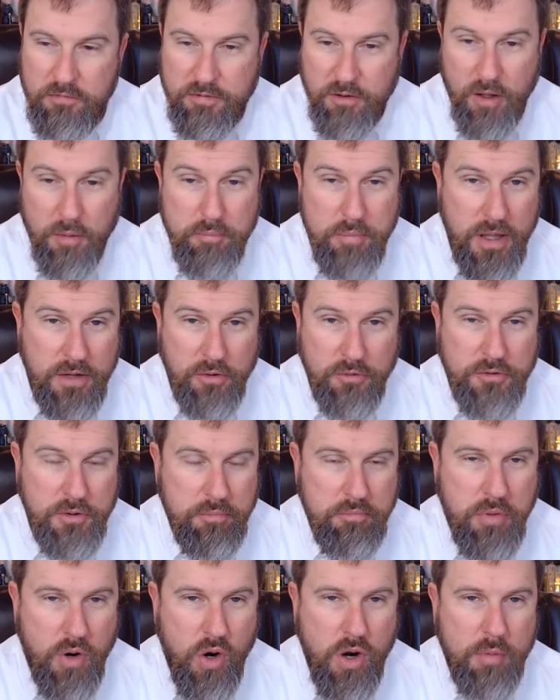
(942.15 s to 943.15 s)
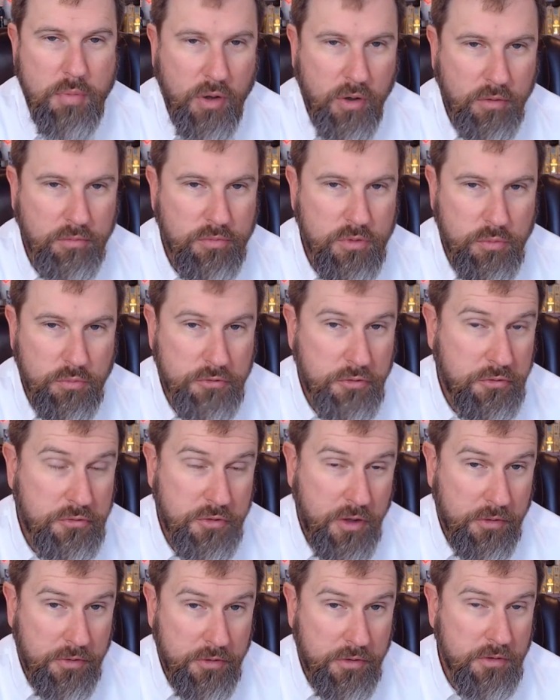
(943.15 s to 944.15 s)
Philip Pendleton Barbour, who was a
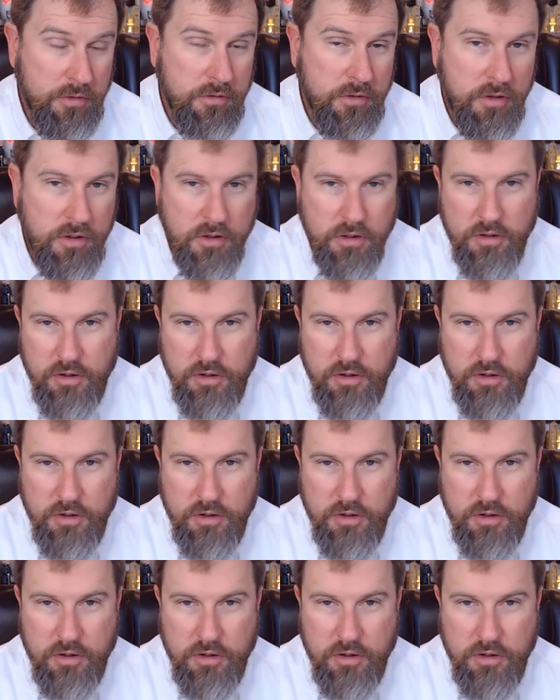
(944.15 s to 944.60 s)
Southerner,